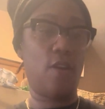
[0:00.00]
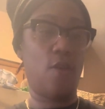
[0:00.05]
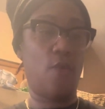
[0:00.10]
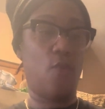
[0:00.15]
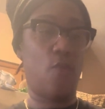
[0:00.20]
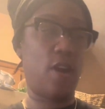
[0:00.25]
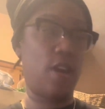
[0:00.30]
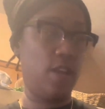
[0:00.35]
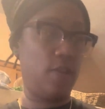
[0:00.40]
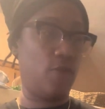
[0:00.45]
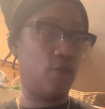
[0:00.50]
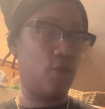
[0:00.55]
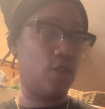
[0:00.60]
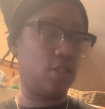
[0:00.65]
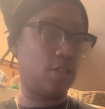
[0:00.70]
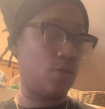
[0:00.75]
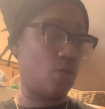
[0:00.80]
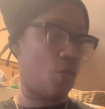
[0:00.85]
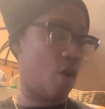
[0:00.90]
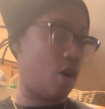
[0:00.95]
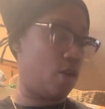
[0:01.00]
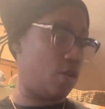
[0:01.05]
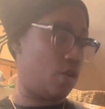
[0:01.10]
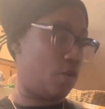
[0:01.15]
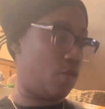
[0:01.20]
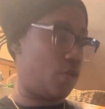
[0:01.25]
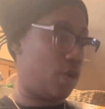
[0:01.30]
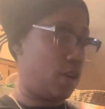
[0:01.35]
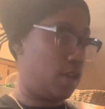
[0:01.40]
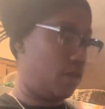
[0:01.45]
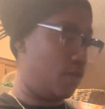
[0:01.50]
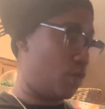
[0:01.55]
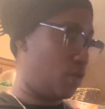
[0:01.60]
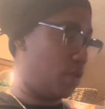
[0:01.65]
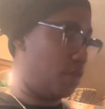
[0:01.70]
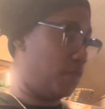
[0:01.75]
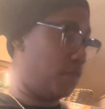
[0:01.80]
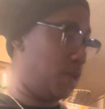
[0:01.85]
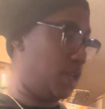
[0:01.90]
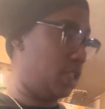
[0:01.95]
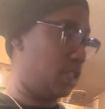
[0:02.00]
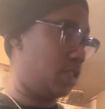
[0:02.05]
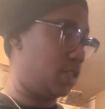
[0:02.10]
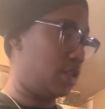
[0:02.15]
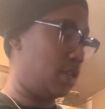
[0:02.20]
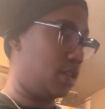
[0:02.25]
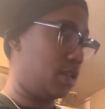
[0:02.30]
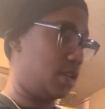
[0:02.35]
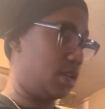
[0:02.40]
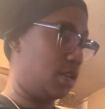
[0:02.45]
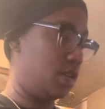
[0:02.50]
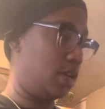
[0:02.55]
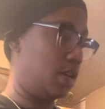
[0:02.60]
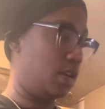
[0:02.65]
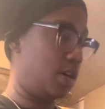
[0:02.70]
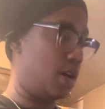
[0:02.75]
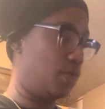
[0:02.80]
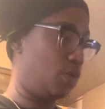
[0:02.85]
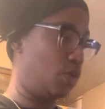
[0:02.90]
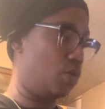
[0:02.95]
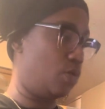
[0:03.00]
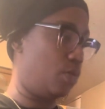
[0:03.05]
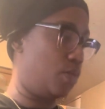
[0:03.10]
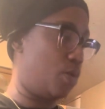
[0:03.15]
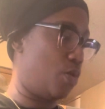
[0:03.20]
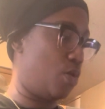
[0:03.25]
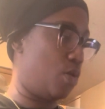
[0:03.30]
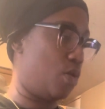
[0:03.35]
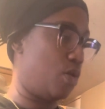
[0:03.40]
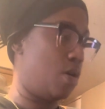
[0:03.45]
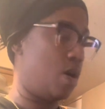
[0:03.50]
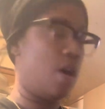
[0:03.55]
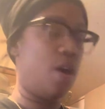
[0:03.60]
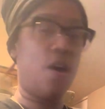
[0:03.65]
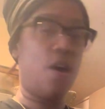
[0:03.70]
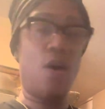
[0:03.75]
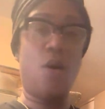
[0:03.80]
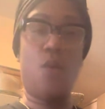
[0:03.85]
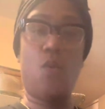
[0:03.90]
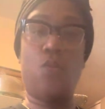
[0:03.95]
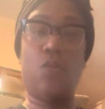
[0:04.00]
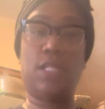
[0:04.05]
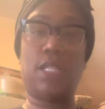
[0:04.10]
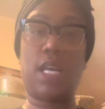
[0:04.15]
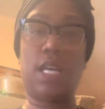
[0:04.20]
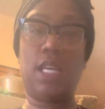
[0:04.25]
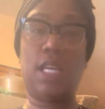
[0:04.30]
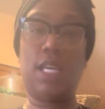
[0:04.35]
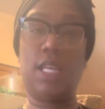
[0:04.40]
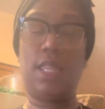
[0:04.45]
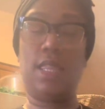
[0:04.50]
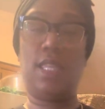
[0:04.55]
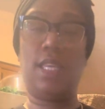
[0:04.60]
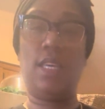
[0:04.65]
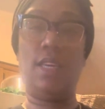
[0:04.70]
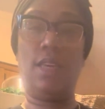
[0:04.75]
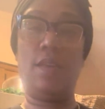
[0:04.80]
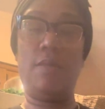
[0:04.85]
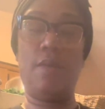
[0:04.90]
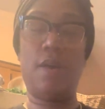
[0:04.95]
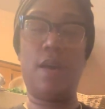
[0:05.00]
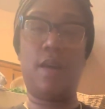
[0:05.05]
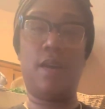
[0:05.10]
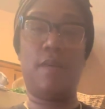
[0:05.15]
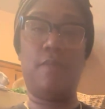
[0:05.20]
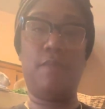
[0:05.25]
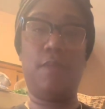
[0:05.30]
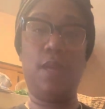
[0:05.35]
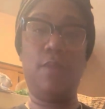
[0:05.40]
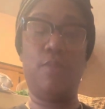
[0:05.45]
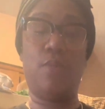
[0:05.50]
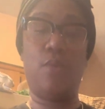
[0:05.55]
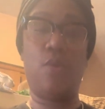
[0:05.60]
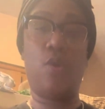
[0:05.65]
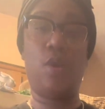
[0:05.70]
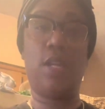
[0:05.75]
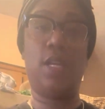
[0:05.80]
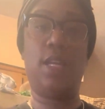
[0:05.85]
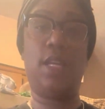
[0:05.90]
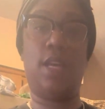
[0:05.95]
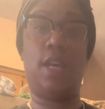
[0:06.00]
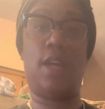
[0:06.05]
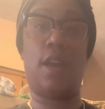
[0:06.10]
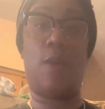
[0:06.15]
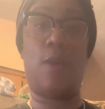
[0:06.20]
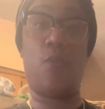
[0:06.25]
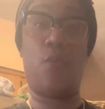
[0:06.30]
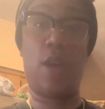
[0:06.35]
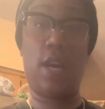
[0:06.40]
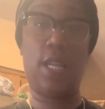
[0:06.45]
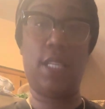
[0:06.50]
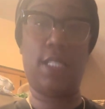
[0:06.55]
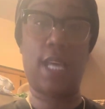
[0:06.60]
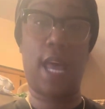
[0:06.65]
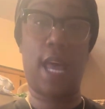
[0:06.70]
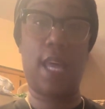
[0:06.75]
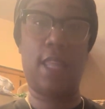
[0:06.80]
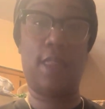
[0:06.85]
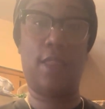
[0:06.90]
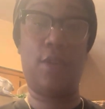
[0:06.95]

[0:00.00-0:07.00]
ready for some water, ready for the meat to come to a boil. Once I get the meat boiling and I'm ready to add the